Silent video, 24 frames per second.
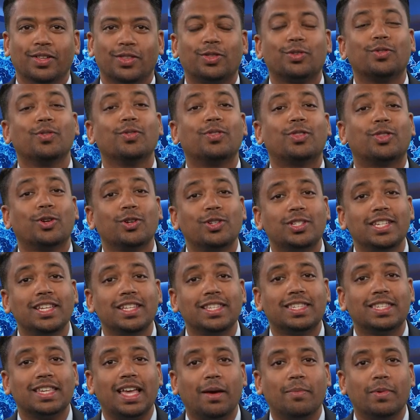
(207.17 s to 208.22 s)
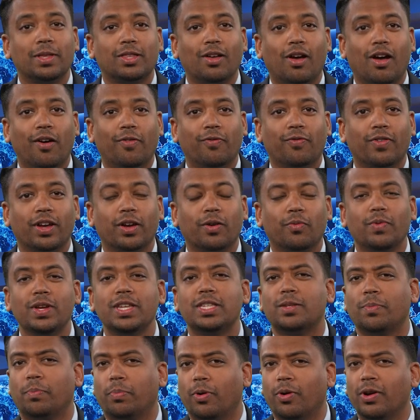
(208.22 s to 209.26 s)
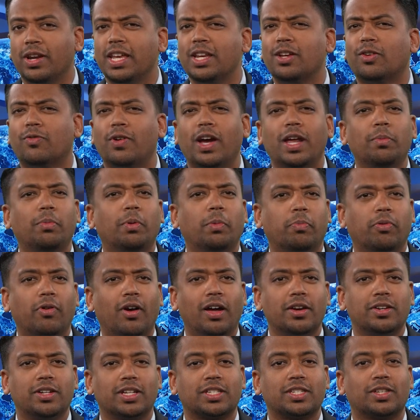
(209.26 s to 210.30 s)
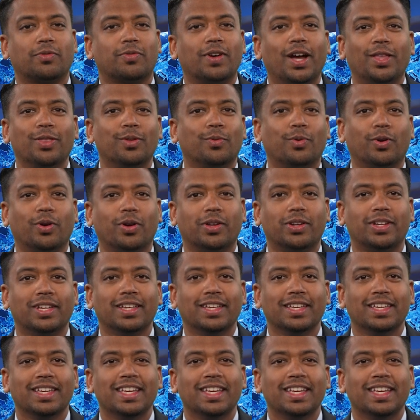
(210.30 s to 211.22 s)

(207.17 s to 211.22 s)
Through 13th Sabbath Offering, we support incredible projects around the world.